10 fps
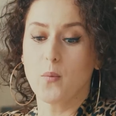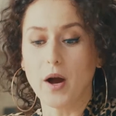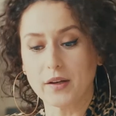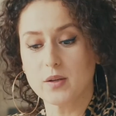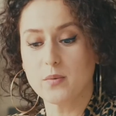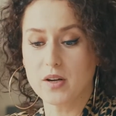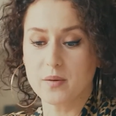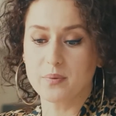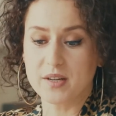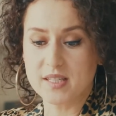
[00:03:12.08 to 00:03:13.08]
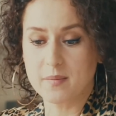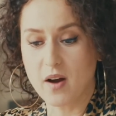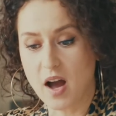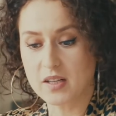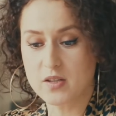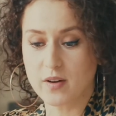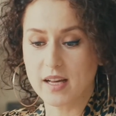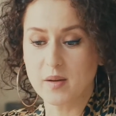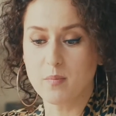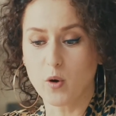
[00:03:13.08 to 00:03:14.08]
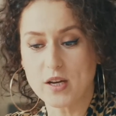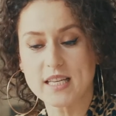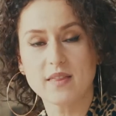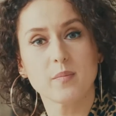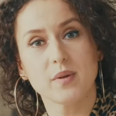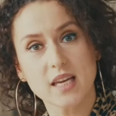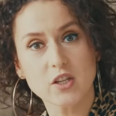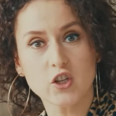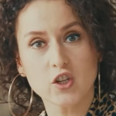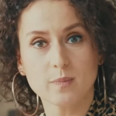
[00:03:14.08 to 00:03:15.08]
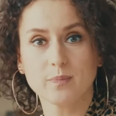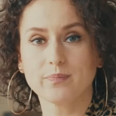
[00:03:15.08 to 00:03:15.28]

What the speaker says: What, you want to impress some hot Israeli boys at the beach?